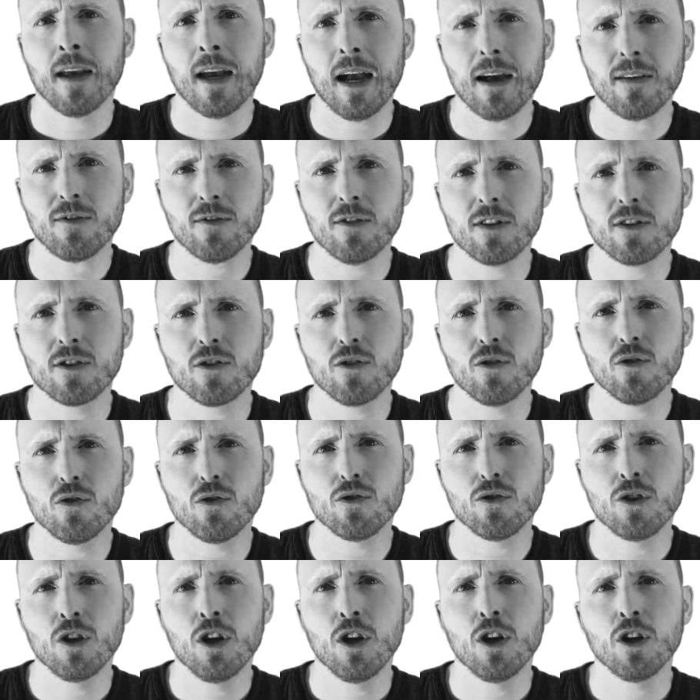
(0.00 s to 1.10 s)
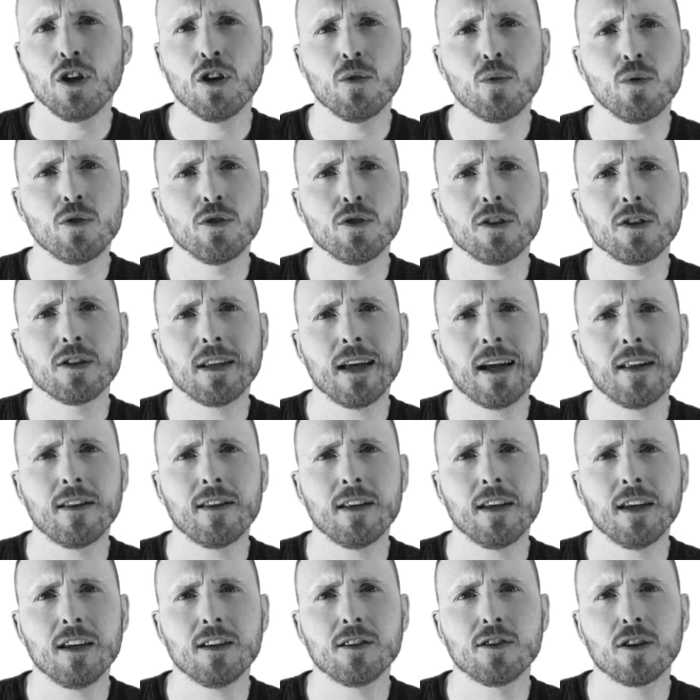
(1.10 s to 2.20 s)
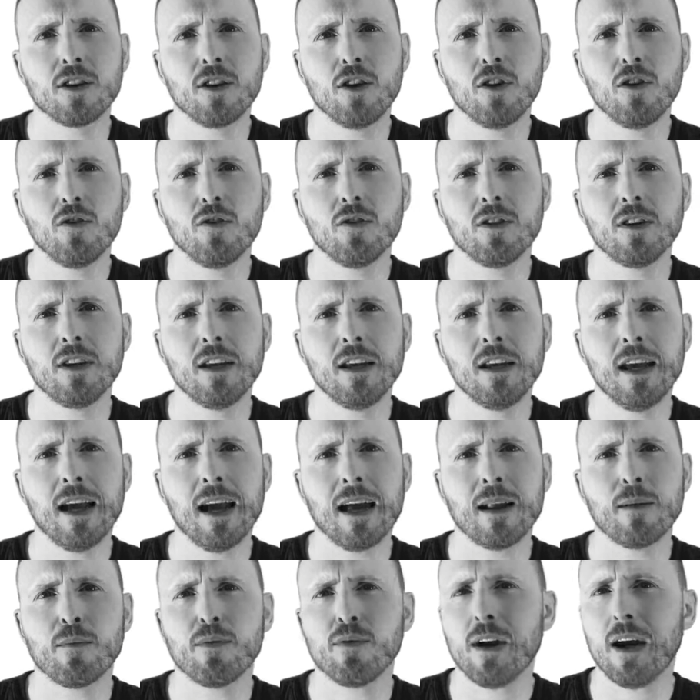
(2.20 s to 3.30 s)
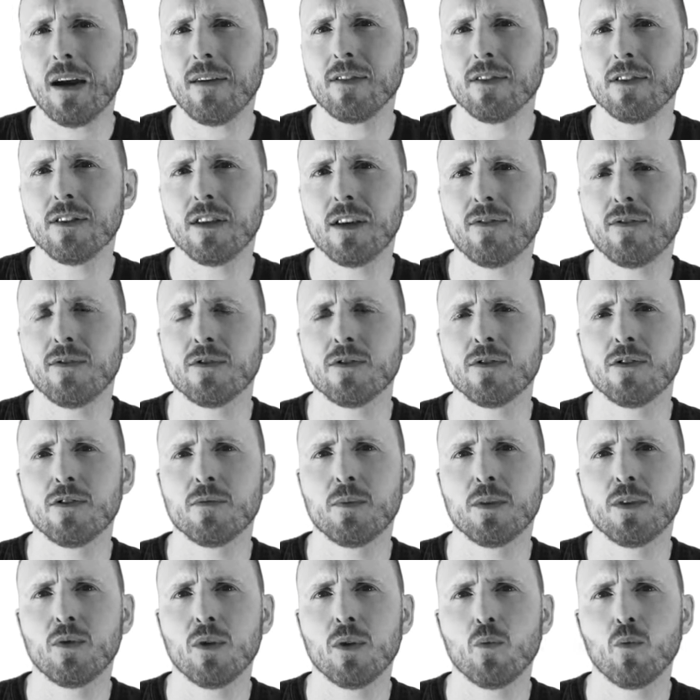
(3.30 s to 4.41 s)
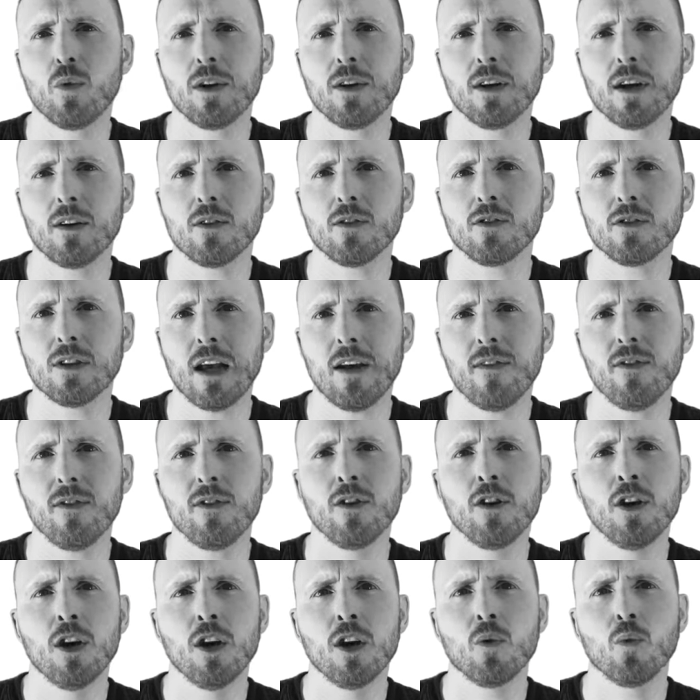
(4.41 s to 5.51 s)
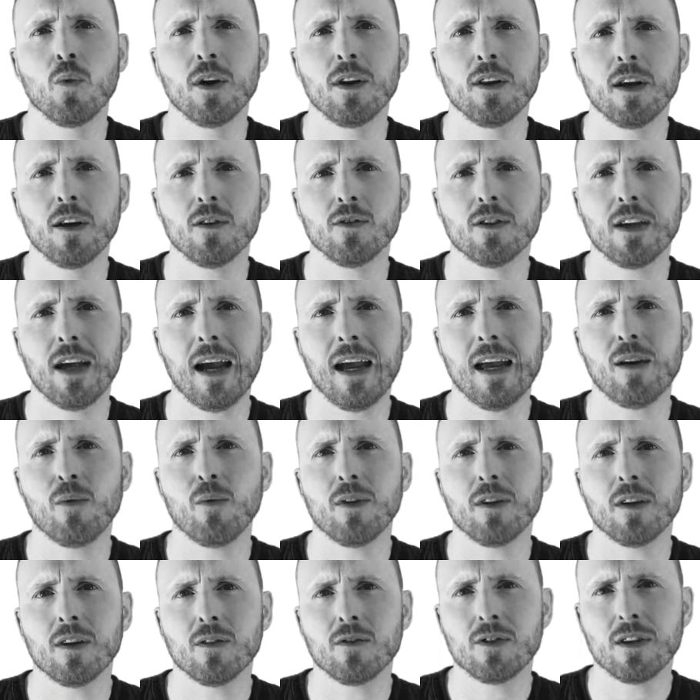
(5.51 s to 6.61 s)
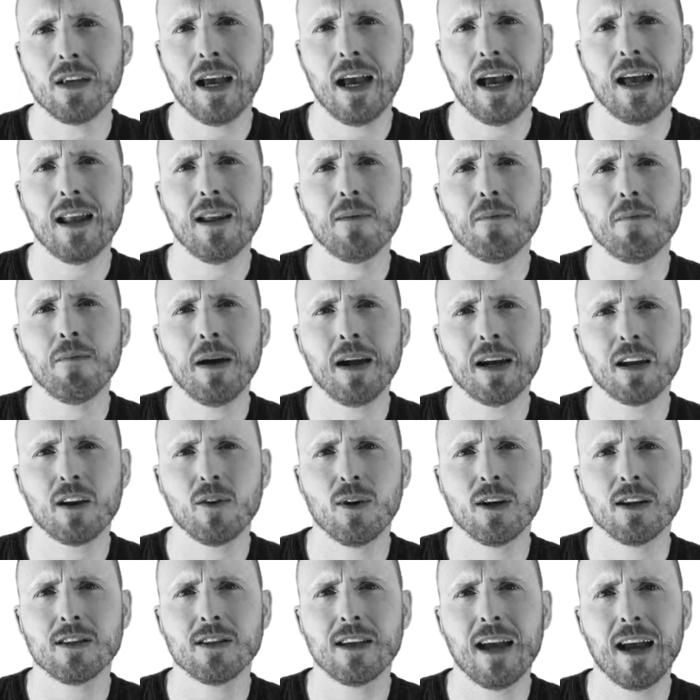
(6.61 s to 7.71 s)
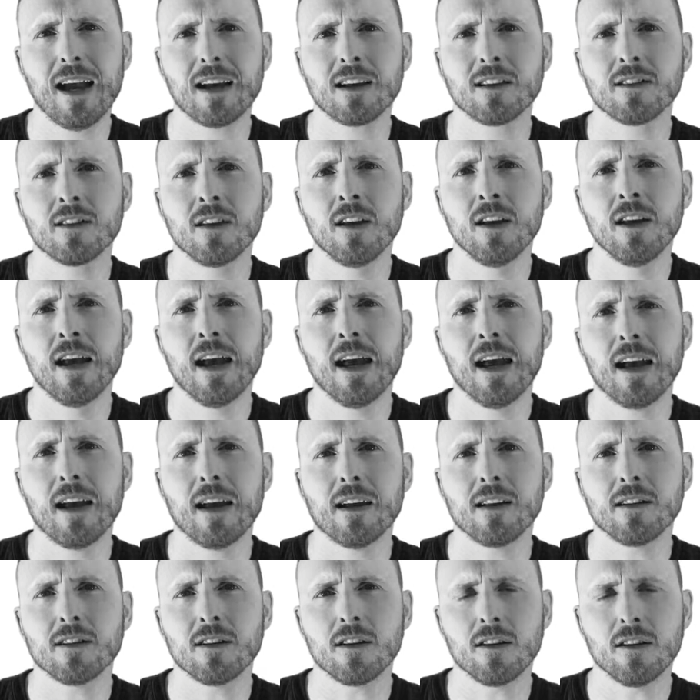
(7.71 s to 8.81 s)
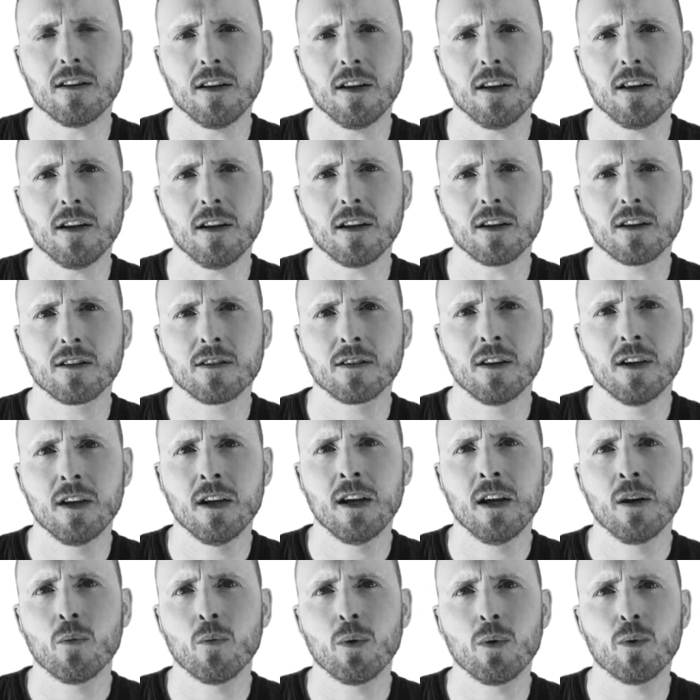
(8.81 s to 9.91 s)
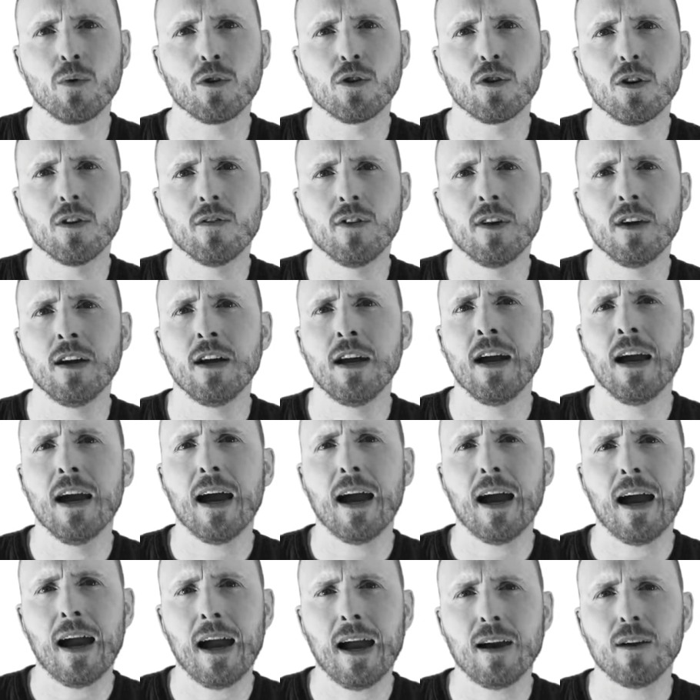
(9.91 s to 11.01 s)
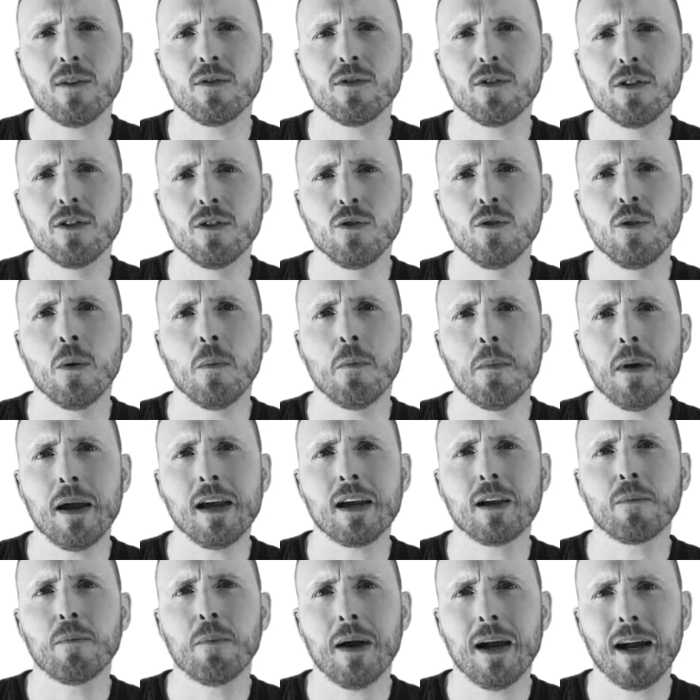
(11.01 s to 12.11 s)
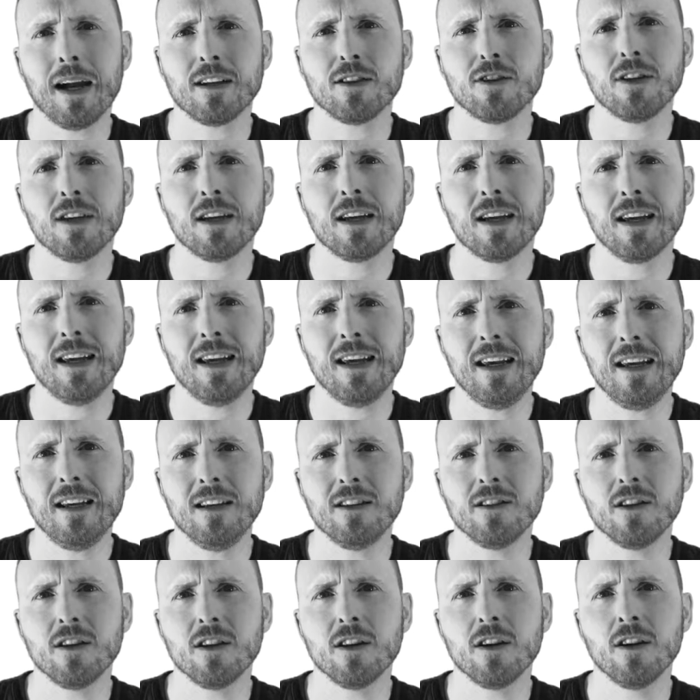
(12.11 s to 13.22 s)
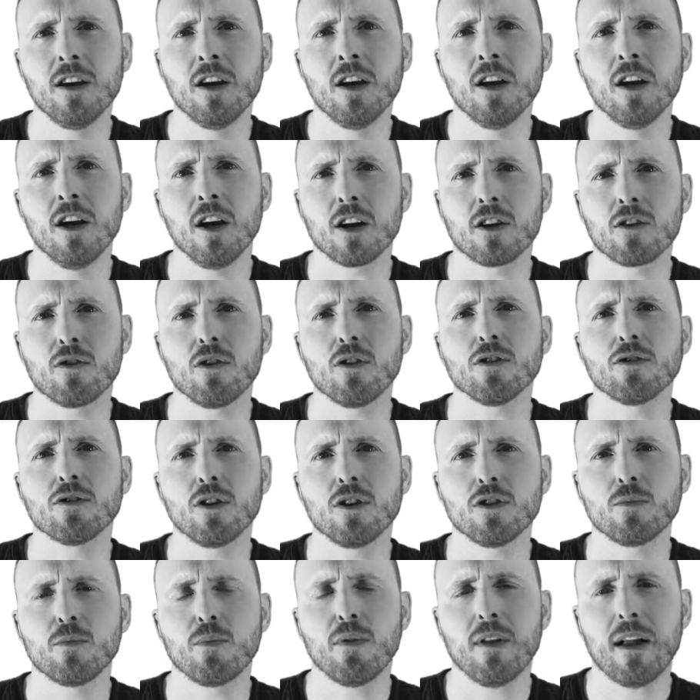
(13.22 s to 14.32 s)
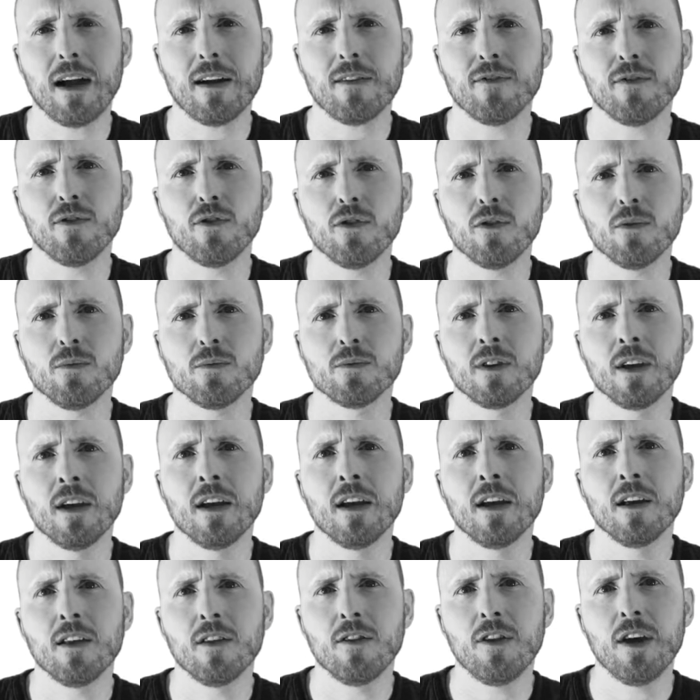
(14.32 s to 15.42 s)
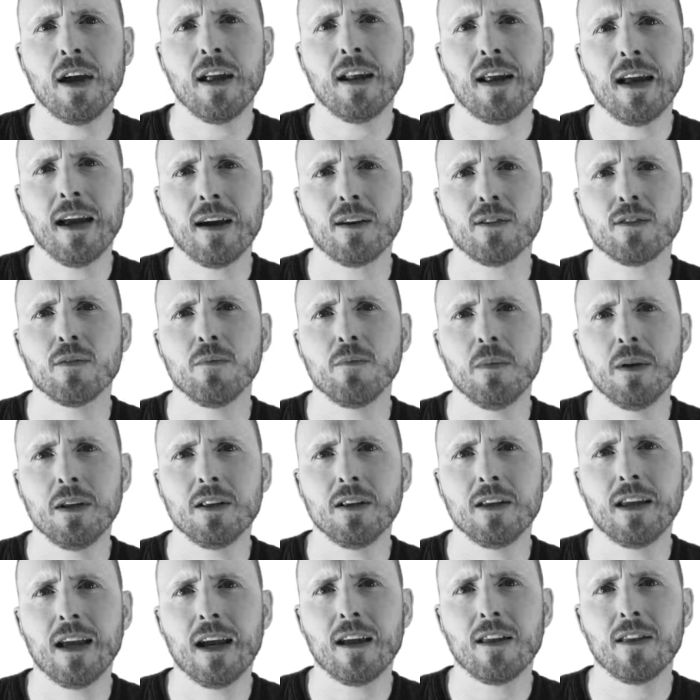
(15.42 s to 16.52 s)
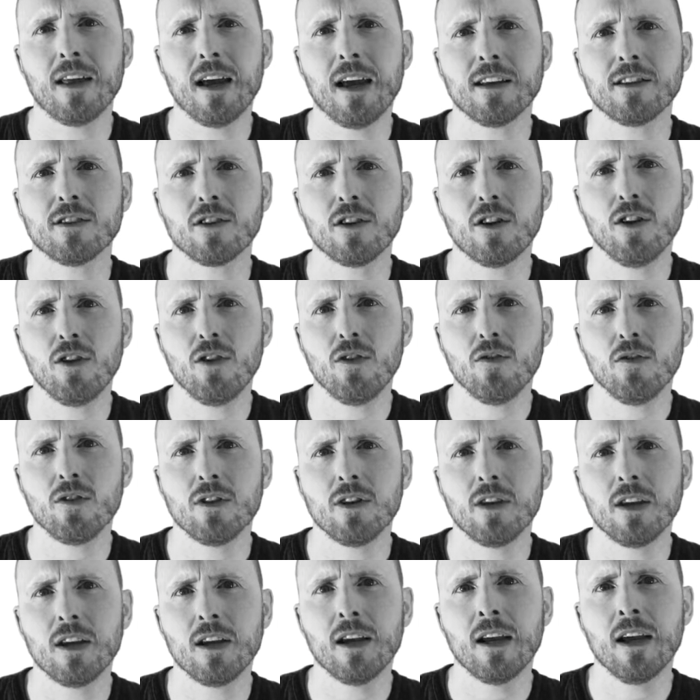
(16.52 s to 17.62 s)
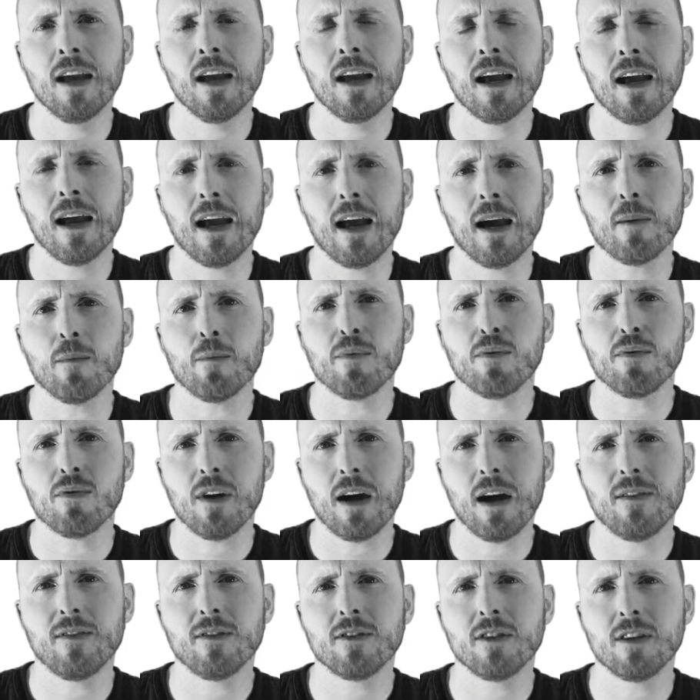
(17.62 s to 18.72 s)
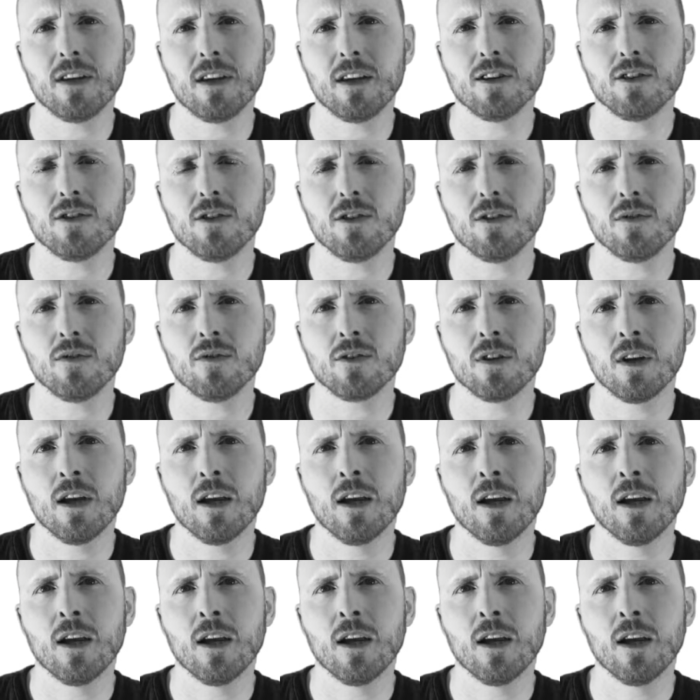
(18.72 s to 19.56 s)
After this course, you will understand the security and privacy differences between Windows 7, Windows 8, Windows 10, Mac OS X, and Linux. We will cover how to make patching easier across those platforms, then how to mitigate their security and privacy issues.